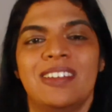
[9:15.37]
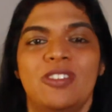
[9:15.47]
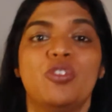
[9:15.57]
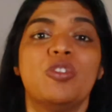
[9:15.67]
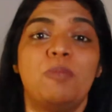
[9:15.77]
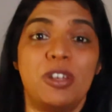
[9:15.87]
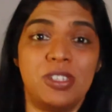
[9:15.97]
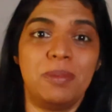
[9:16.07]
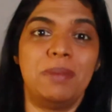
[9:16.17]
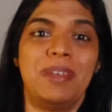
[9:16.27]
you could
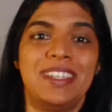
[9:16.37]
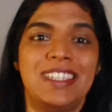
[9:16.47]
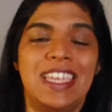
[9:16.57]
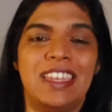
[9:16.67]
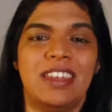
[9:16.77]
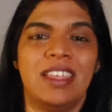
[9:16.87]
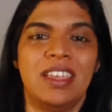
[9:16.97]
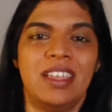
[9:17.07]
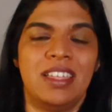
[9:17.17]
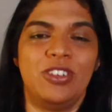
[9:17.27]
possibly maintain
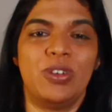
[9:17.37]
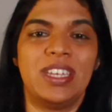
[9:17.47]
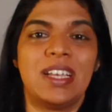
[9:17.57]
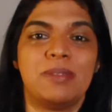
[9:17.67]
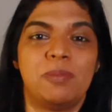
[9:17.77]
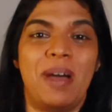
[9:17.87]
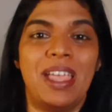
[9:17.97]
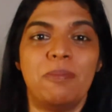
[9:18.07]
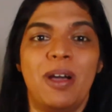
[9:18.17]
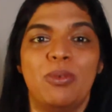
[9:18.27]
your income's
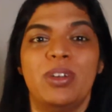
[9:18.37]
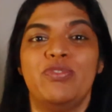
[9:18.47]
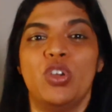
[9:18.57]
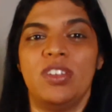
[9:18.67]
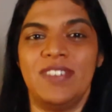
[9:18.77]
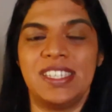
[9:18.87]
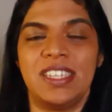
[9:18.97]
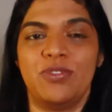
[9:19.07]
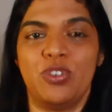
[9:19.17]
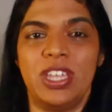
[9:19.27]
buying power if you're
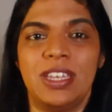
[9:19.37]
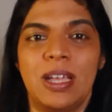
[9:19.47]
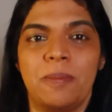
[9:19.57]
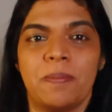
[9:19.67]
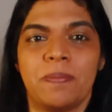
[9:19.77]
investing for income.